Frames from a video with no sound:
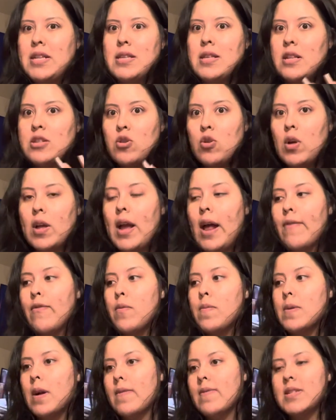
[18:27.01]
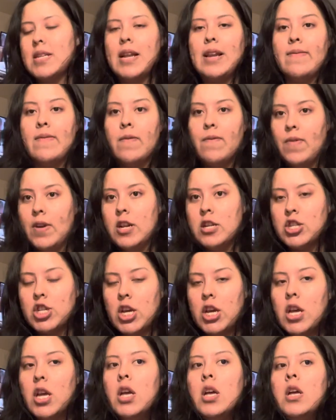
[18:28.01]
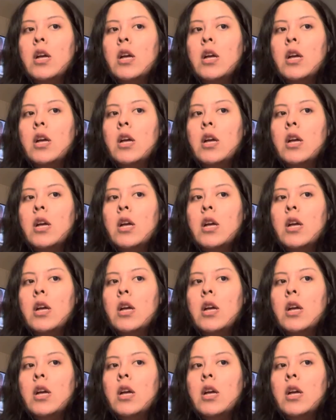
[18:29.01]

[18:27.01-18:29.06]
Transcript: That's all I had for breakfast. I didn't even finish it.